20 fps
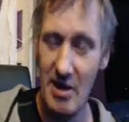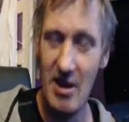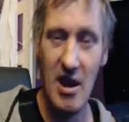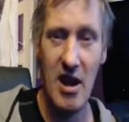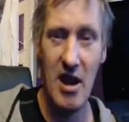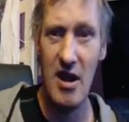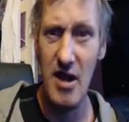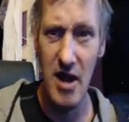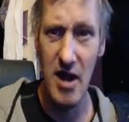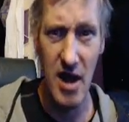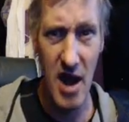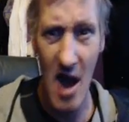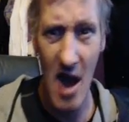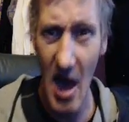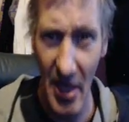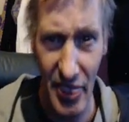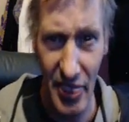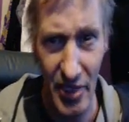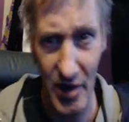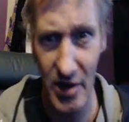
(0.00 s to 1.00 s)

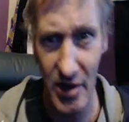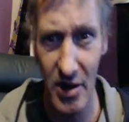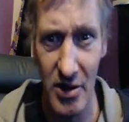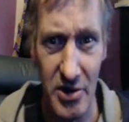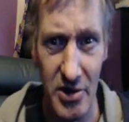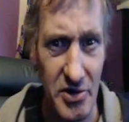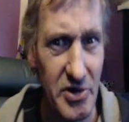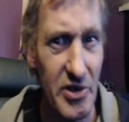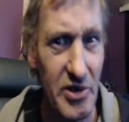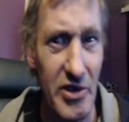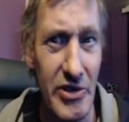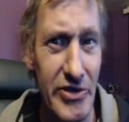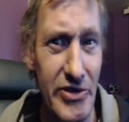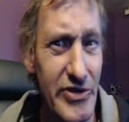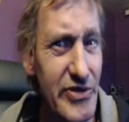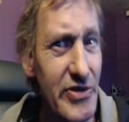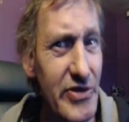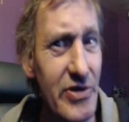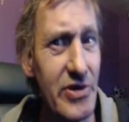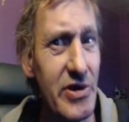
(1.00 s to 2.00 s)
Nothing under the
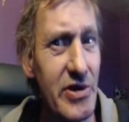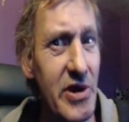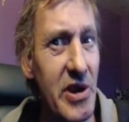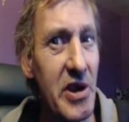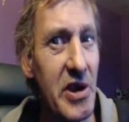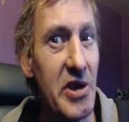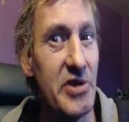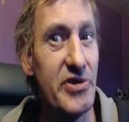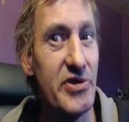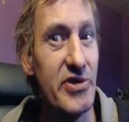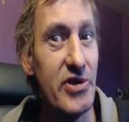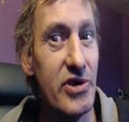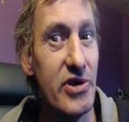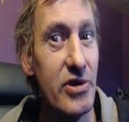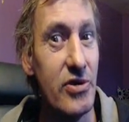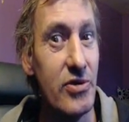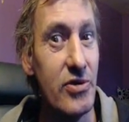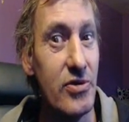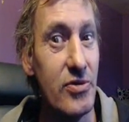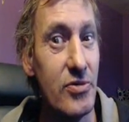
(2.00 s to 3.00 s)
sun that's
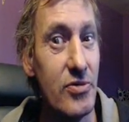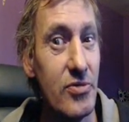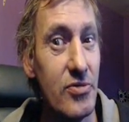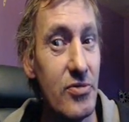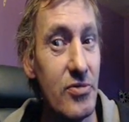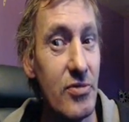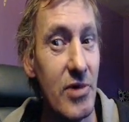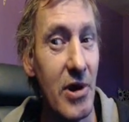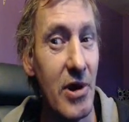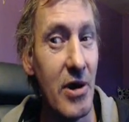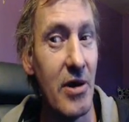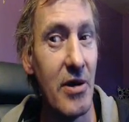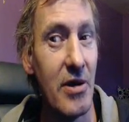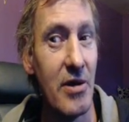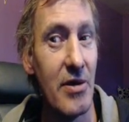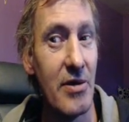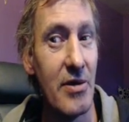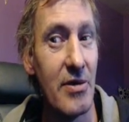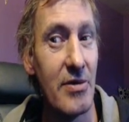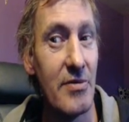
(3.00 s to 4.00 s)
new.
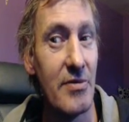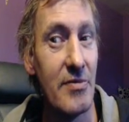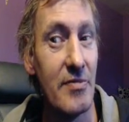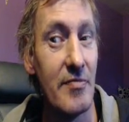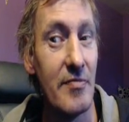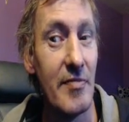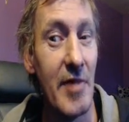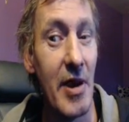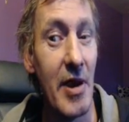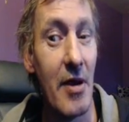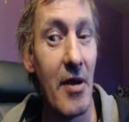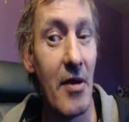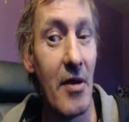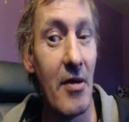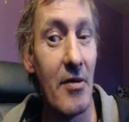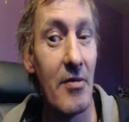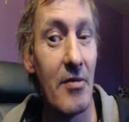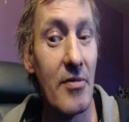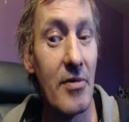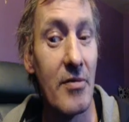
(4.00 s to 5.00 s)

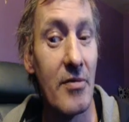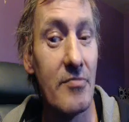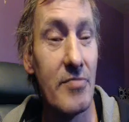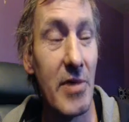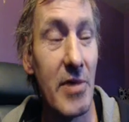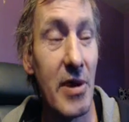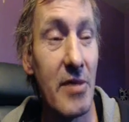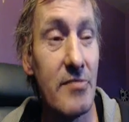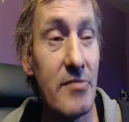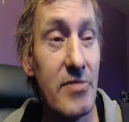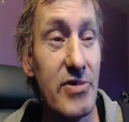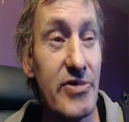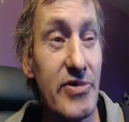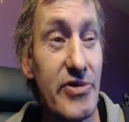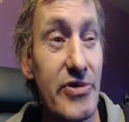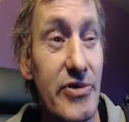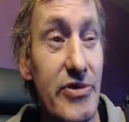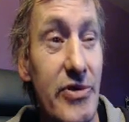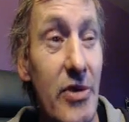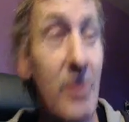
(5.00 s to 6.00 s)
Well, there might be
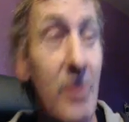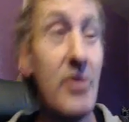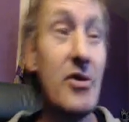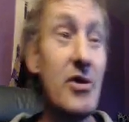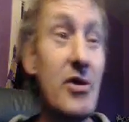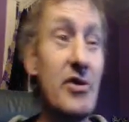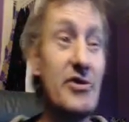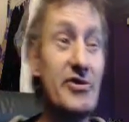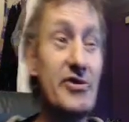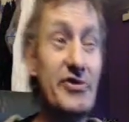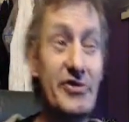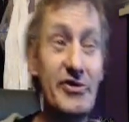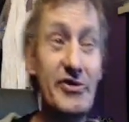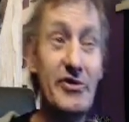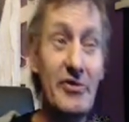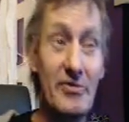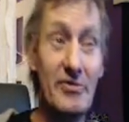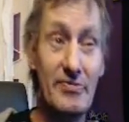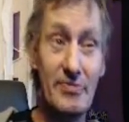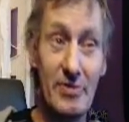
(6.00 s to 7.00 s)

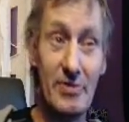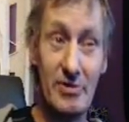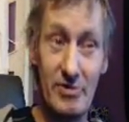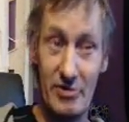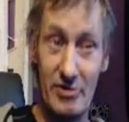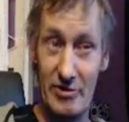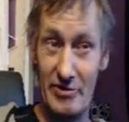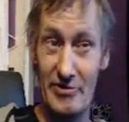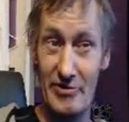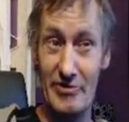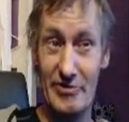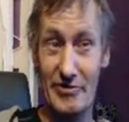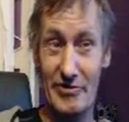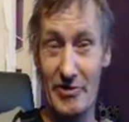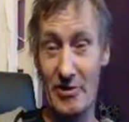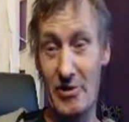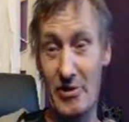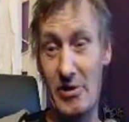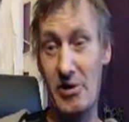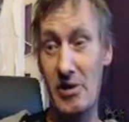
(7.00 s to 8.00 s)
stuff under the
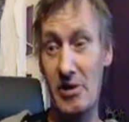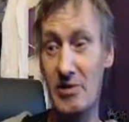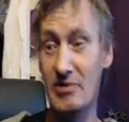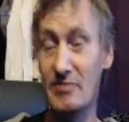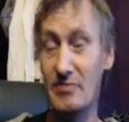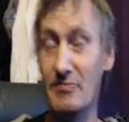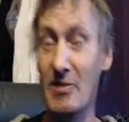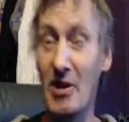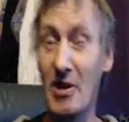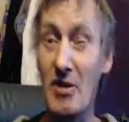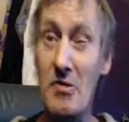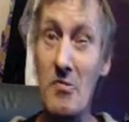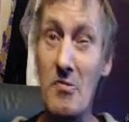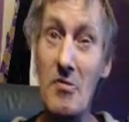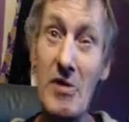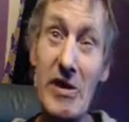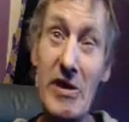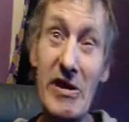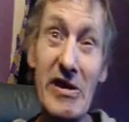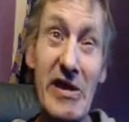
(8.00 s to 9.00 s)
sun that's been
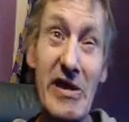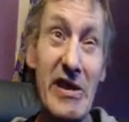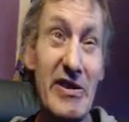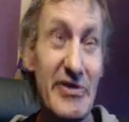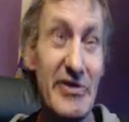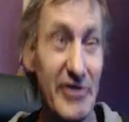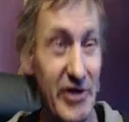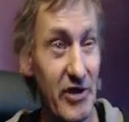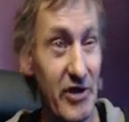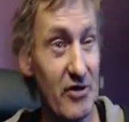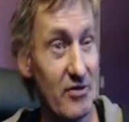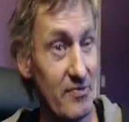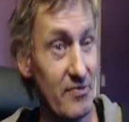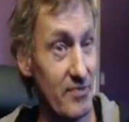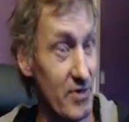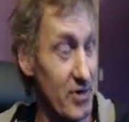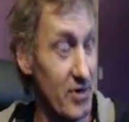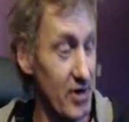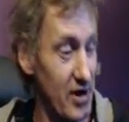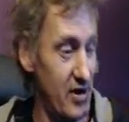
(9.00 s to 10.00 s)

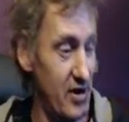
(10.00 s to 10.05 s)
rediscovered.